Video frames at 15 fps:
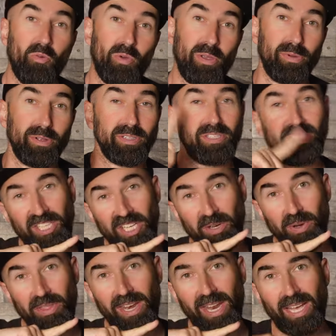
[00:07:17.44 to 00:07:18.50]
We will see you
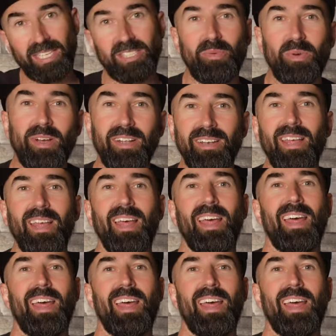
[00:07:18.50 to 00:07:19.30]
in the next one.